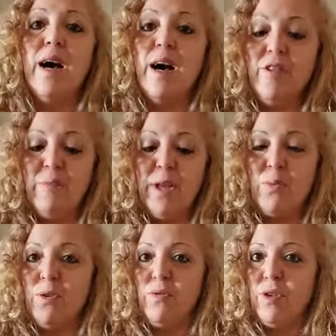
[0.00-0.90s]
I've made
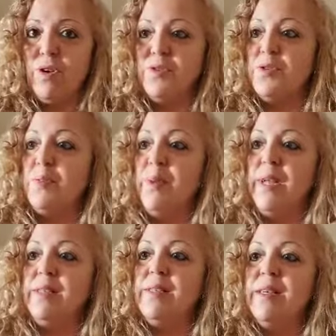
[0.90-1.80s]
one of those,
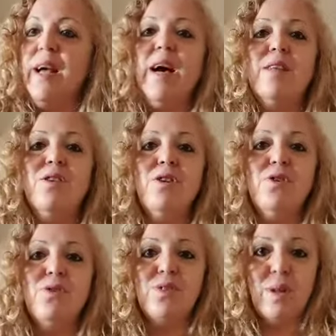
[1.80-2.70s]
but I didn't
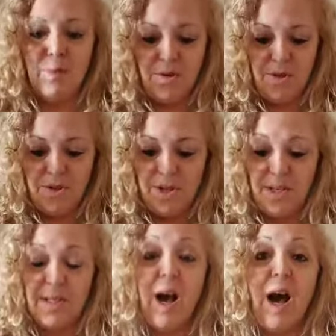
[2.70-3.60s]
use double
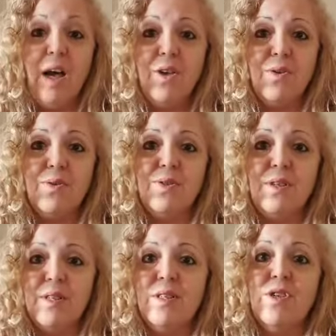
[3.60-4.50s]
crochets. I
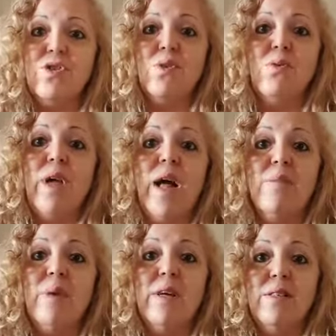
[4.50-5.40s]
used a stitch called
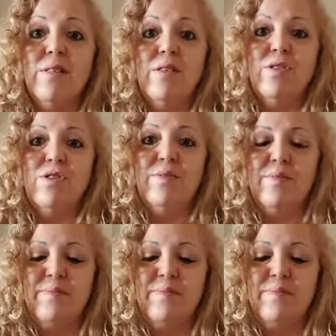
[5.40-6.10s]
alpine stitch.